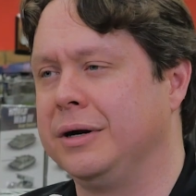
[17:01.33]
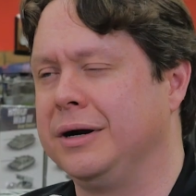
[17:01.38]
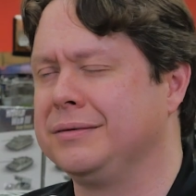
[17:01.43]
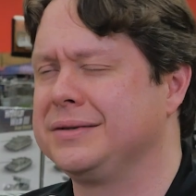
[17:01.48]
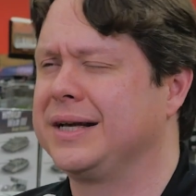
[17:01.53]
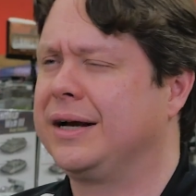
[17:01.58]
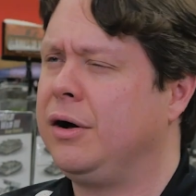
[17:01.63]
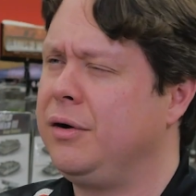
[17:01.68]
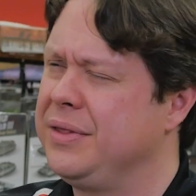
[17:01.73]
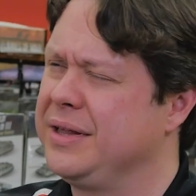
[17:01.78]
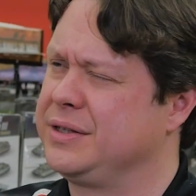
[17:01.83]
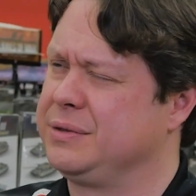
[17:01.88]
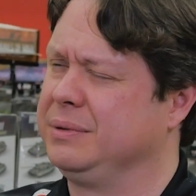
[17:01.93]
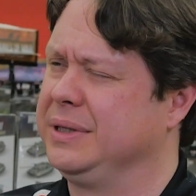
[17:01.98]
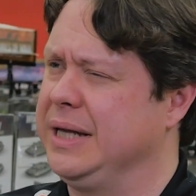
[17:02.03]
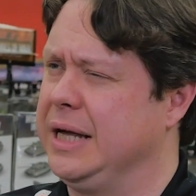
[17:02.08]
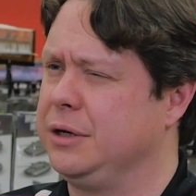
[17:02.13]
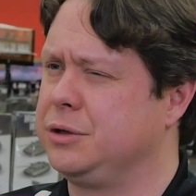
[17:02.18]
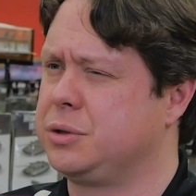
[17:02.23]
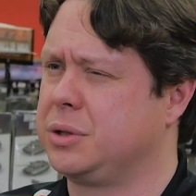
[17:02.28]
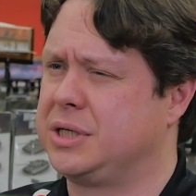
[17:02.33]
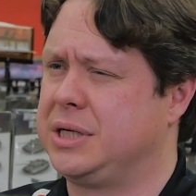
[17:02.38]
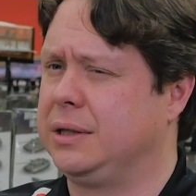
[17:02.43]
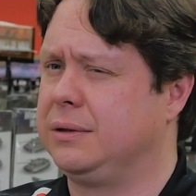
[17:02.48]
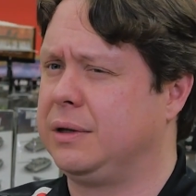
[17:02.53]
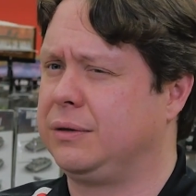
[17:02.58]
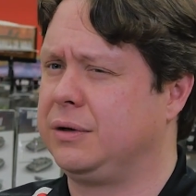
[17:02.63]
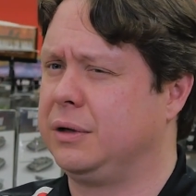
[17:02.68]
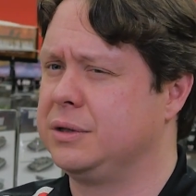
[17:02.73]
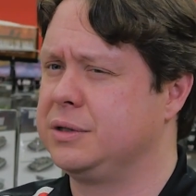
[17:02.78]
And I was like, oh, that's really interesting
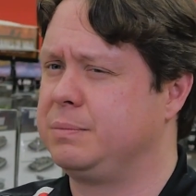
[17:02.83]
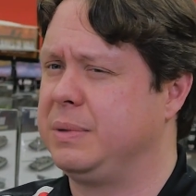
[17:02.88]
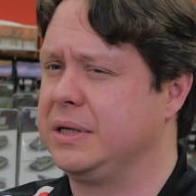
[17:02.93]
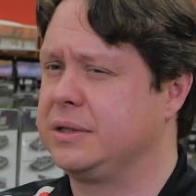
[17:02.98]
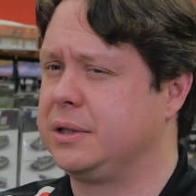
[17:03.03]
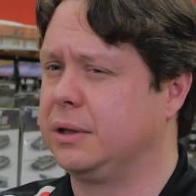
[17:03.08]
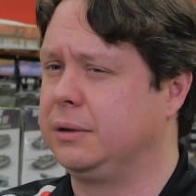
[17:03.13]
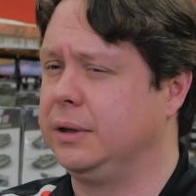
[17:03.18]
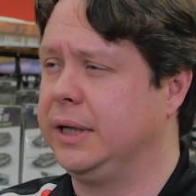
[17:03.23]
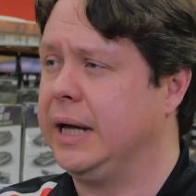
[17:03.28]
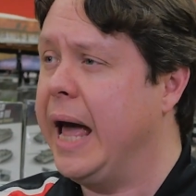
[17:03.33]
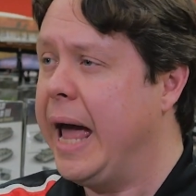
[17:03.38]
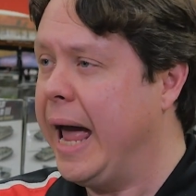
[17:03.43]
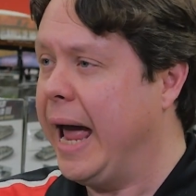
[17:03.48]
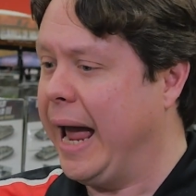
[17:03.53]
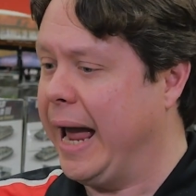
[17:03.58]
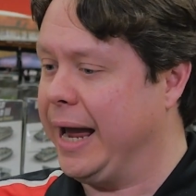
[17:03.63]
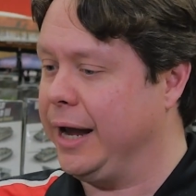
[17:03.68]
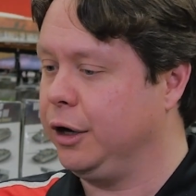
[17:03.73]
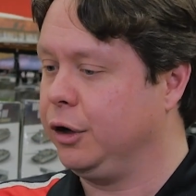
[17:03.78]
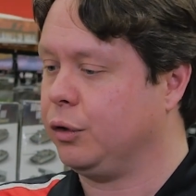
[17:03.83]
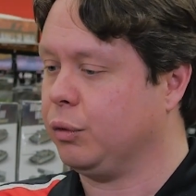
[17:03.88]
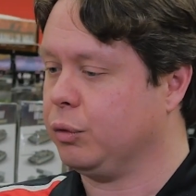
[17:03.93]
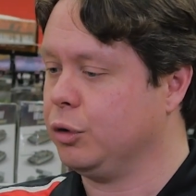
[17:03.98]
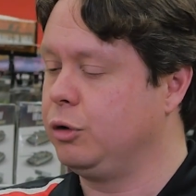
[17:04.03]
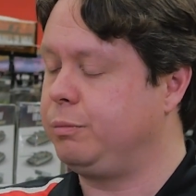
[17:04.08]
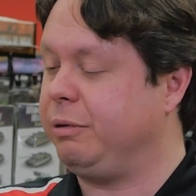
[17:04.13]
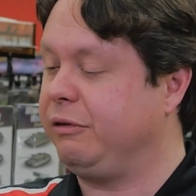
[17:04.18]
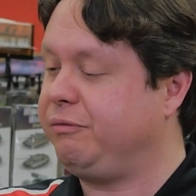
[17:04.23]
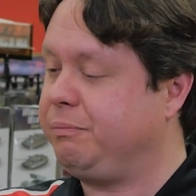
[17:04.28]
that there's basically a
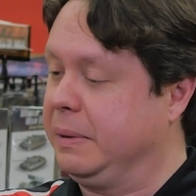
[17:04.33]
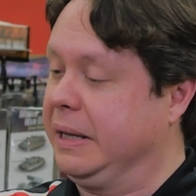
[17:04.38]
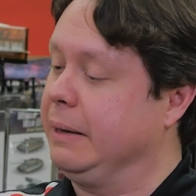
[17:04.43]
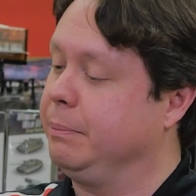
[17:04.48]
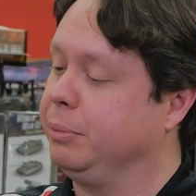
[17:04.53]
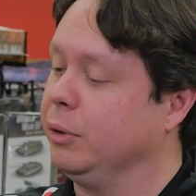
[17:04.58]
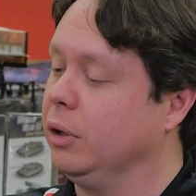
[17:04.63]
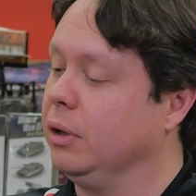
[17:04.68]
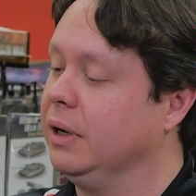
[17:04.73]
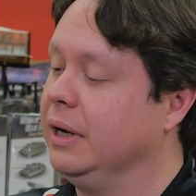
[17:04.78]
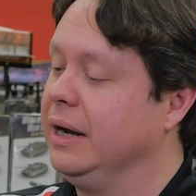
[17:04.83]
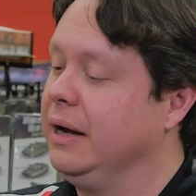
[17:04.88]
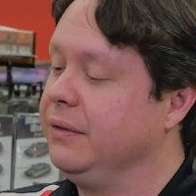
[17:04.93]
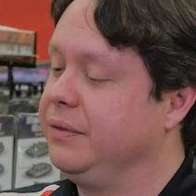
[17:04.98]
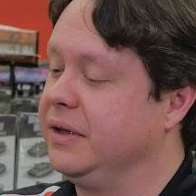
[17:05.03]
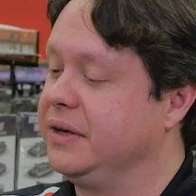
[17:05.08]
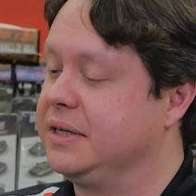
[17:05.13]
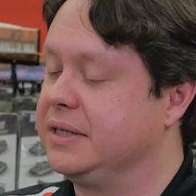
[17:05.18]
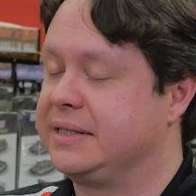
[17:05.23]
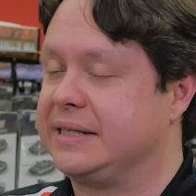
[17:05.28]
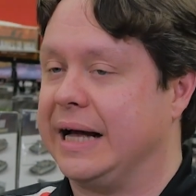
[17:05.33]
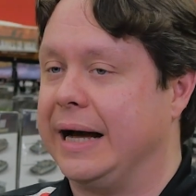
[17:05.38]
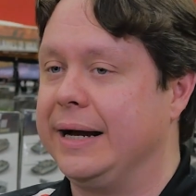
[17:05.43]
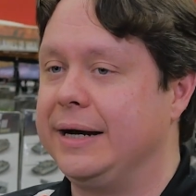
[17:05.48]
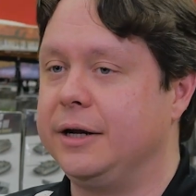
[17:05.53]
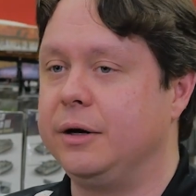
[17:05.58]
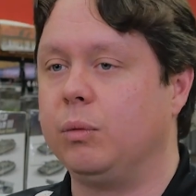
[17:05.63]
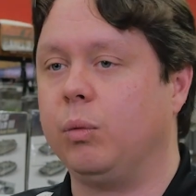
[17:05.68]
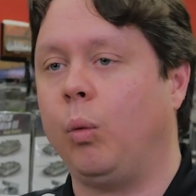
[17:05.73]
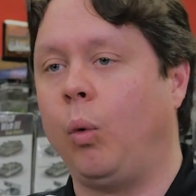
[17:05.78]
group of people that
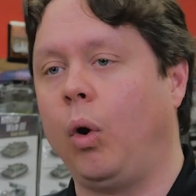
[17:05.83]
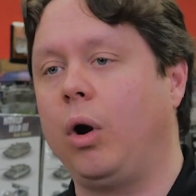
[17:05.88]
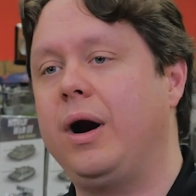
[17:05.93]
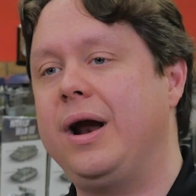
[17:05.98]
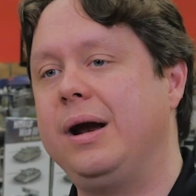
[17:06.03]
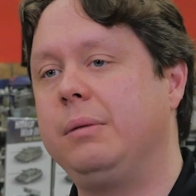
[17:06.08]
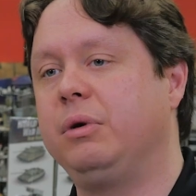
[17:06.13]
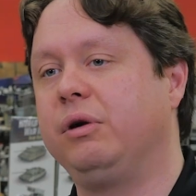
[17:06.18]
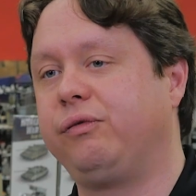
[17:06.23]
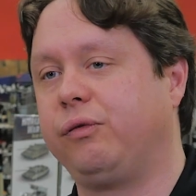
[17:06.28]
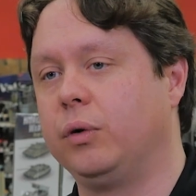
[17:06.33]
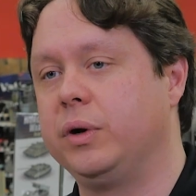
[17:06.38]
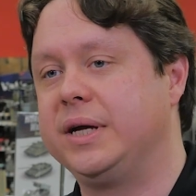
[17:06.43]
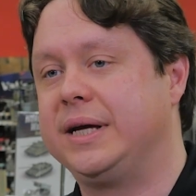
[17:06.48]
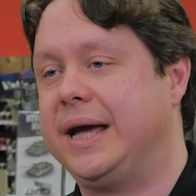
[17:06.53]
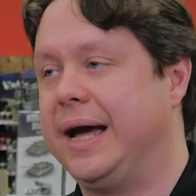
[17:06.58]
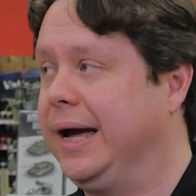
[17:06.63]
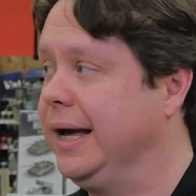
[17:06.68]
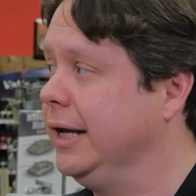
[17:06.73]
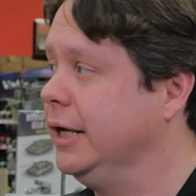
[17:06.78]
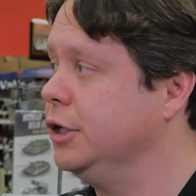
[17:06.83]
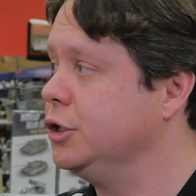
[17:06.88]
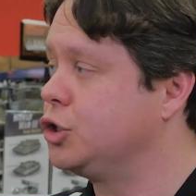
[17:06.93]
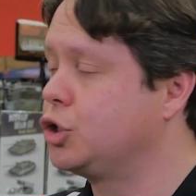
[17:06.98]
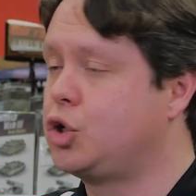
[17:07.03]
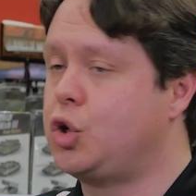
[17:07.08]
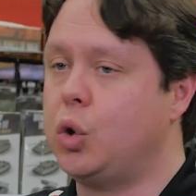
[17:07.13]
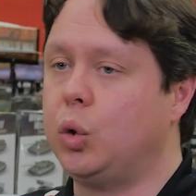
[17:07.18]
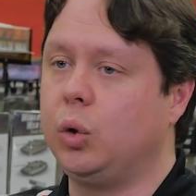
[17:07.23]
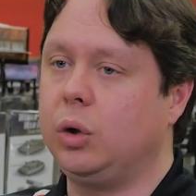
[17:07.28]
decided Warhammer 40K is
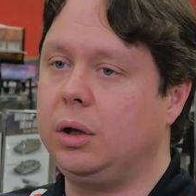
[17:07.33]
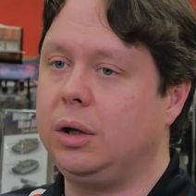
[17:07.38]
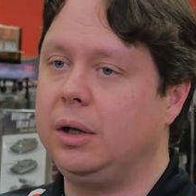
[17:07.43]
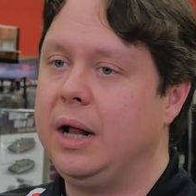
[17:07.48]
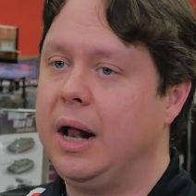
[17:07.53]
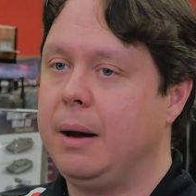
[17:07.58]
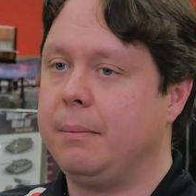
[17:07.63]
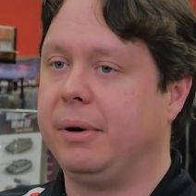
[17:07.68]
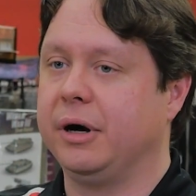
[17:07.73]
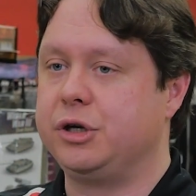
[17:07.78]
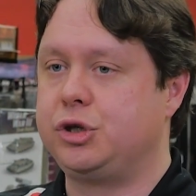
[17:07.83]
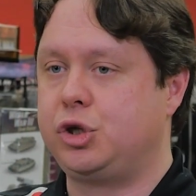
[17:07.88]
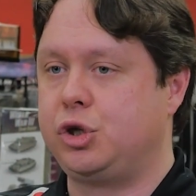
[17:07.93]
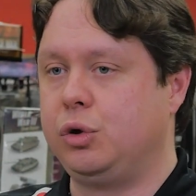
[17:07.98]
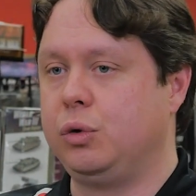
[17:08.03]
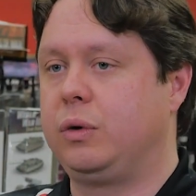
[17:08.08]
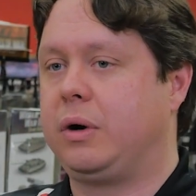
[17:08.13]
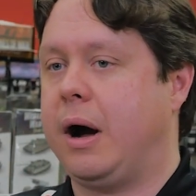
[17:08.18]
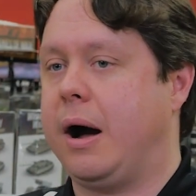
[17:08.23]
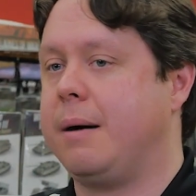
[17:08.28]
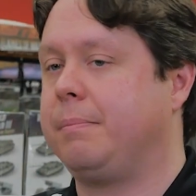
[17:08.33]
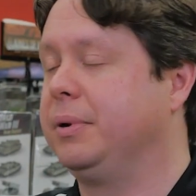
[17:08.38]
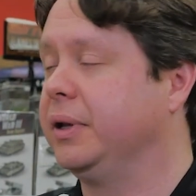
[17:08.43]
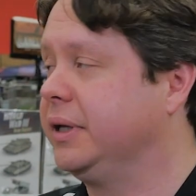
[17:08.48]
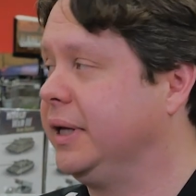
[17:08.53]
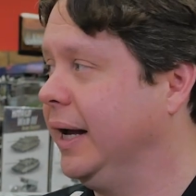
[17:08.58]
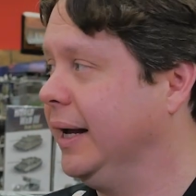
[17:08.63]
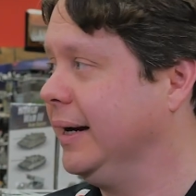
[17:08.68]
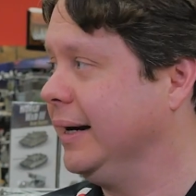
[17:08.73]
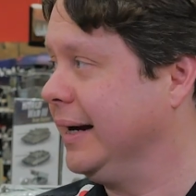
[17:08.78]
cool, but too
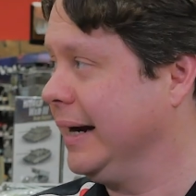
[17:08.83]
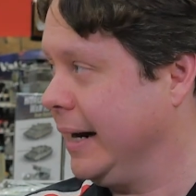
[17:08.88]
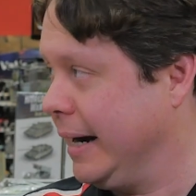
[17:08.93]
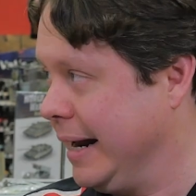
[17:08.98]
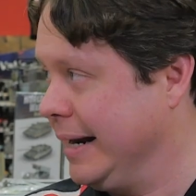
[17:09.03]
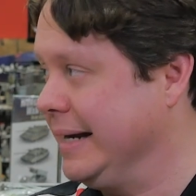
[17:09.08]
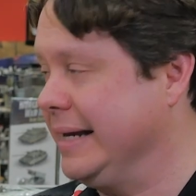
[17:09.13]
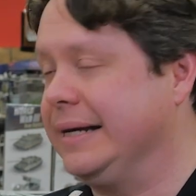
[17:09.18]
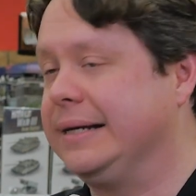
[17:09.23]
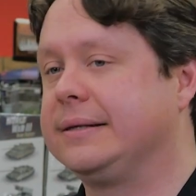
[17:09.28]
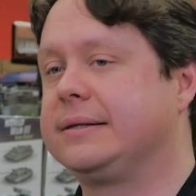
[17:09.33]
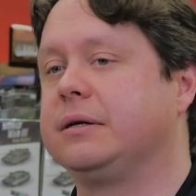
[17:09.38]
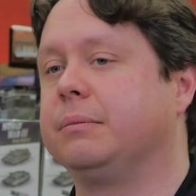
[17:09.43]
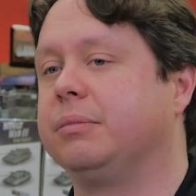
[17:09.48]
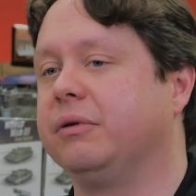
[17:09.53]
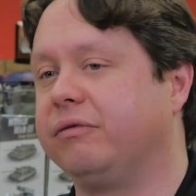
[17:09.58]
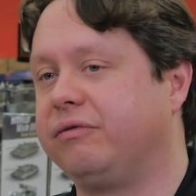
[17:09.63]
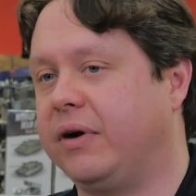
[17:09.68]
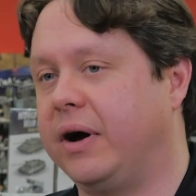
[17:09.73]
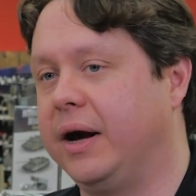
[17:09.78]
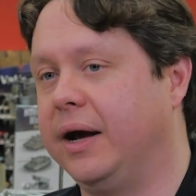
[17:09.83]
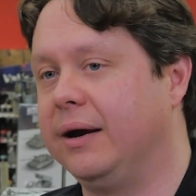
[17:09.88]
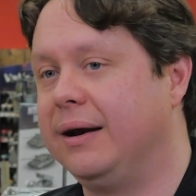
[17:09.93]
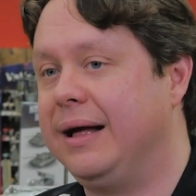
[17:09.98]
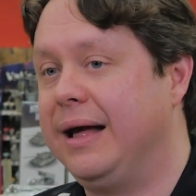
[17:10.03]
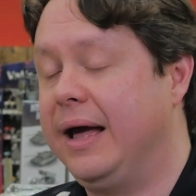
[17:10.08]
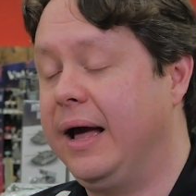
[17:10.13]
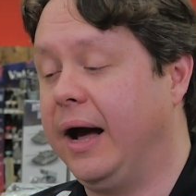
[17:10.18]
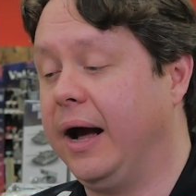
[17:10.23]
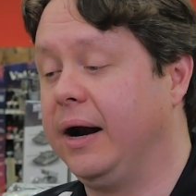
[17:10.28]
complicated, and I need to simplify it.
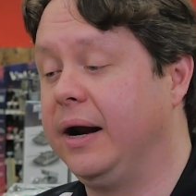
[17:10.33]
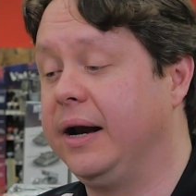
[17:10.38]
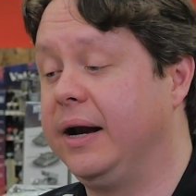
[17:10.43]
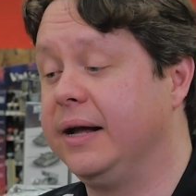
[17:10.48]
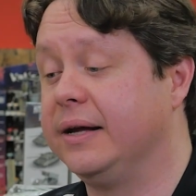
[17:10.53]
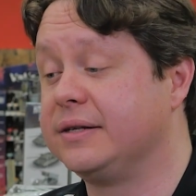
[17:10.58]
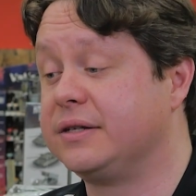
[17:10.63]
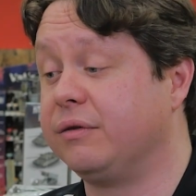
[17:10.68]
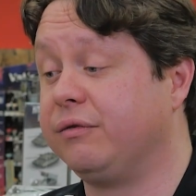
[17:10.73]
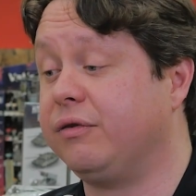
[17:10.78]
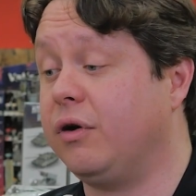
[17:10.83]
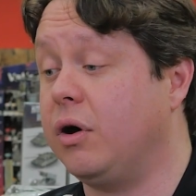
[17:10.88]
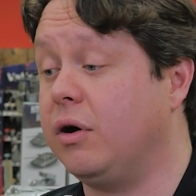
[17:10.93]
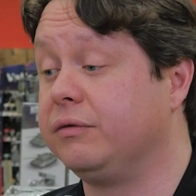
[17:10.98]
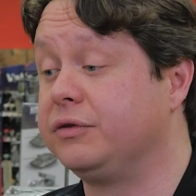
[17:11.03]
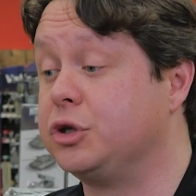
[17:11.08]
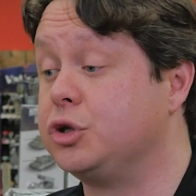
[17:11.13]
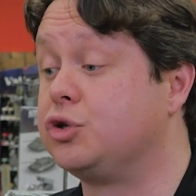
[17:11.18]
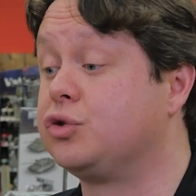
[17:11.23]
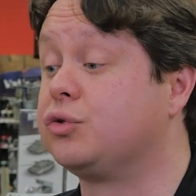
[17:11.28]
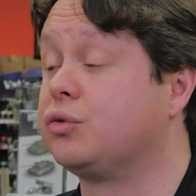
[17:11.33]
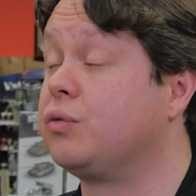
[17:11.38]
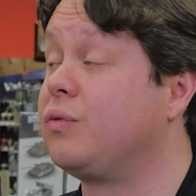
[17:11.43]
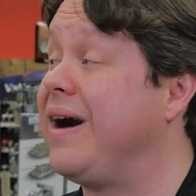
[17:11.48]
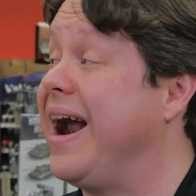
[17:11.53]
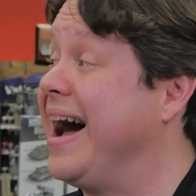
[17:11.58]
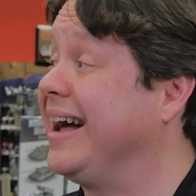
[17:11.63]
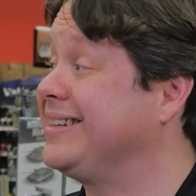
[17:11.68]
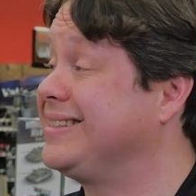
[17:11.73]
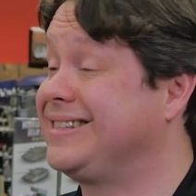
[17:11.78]
And it has evolved
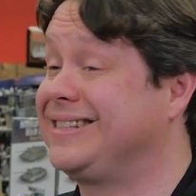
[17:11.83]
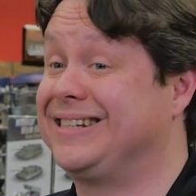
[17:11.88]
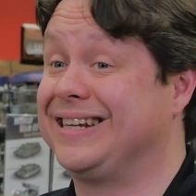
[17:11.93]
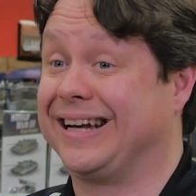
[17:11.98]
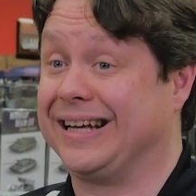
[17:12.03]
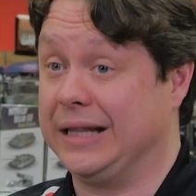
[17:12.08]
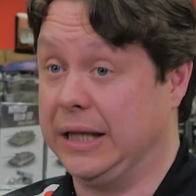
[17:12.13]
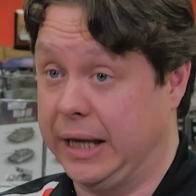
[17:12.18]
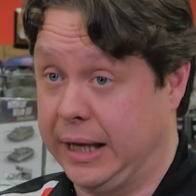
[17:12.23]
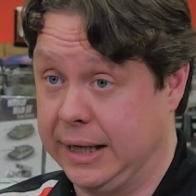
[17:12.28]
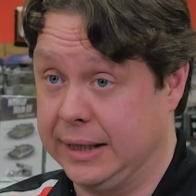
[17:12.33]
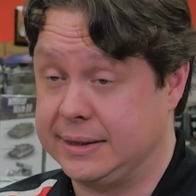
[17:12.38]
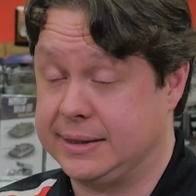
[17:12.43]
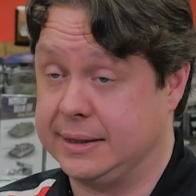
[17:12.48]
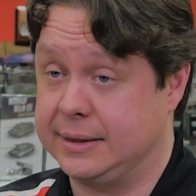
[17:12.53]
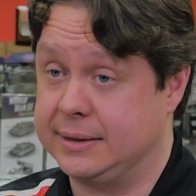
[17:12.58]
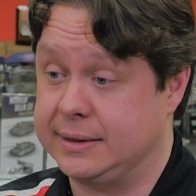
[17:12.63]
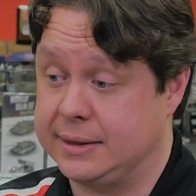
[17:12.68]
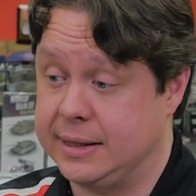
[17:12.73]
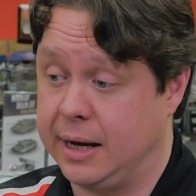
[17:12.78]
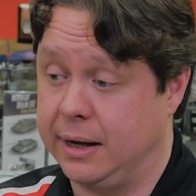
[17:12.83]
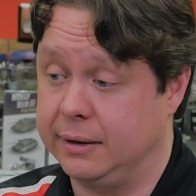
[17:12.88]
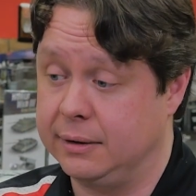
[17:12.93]
drastically since then.